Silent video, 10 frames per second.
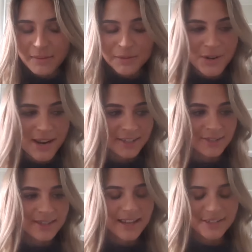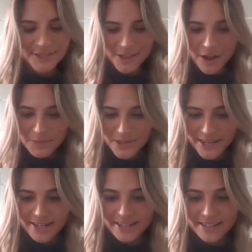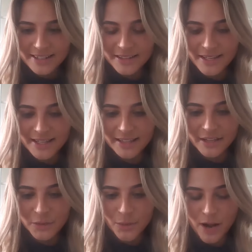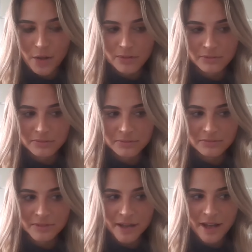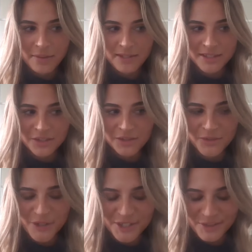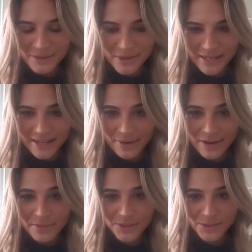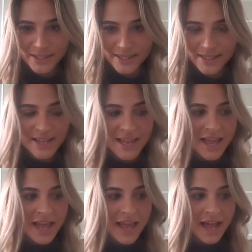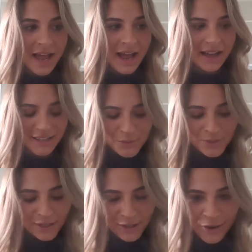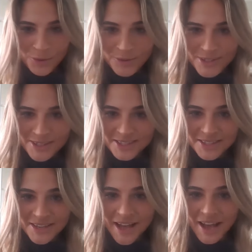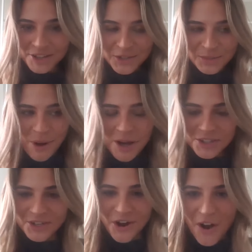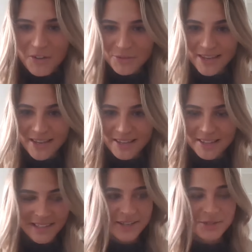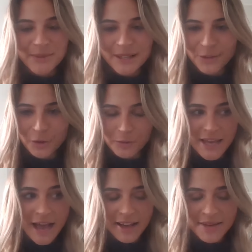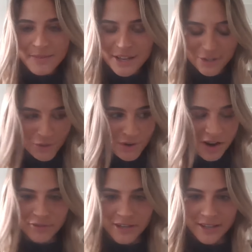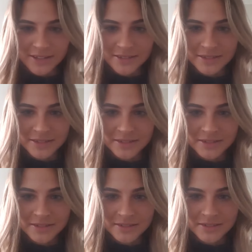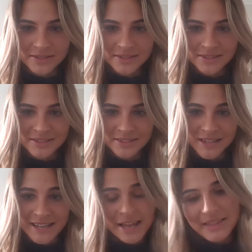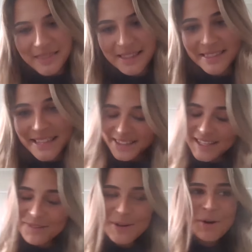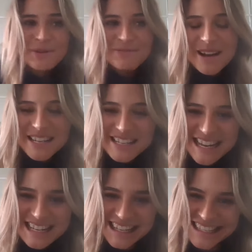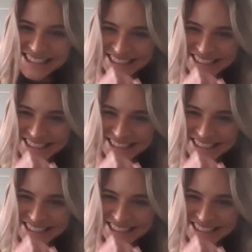I'm trying to like stop there and thinking that wow, I'm in a university right now. I'm in Sweden. I get to wear clothes. I just bought a coffee that I spilled over me. I can buy a new coffee. Like th- th- there we go with money again.